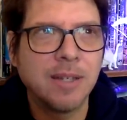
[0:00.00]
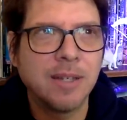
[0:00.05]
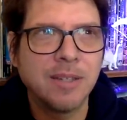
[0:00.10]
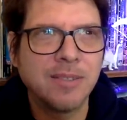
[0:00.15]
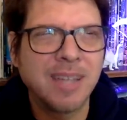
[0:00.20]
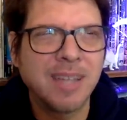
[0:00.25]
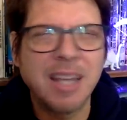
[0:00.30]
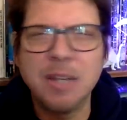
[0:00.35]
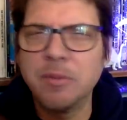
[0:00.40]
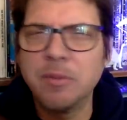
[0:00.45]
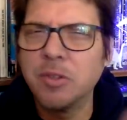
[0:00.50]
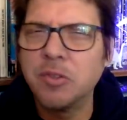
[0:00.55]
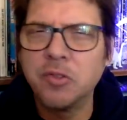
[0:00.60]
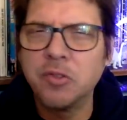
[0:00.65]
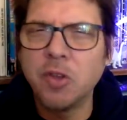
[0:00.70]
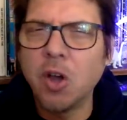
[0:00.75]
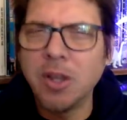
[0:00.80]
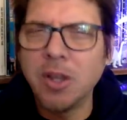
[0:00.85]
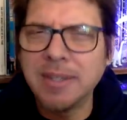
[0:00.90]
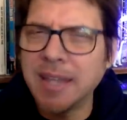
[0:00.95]
a kind of a
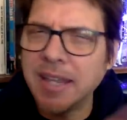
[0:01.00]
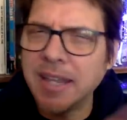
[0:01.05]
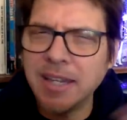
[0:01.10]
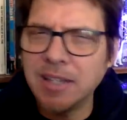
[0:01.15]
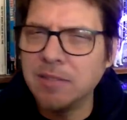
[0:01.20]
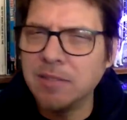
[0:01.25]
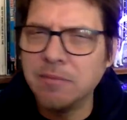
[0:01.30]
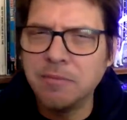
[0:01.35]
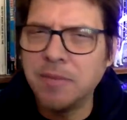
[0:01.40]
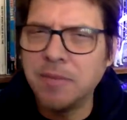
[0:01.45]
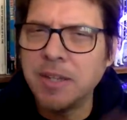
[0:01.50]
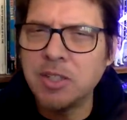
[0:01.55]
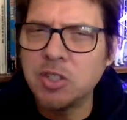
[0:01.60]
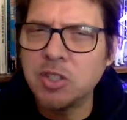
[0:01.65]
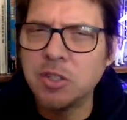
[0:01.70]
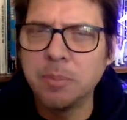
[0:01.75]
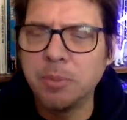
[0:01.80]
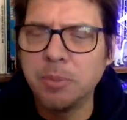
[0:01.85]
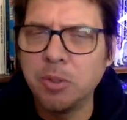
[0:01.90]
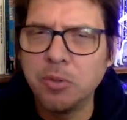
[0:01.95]
sauteed vegetable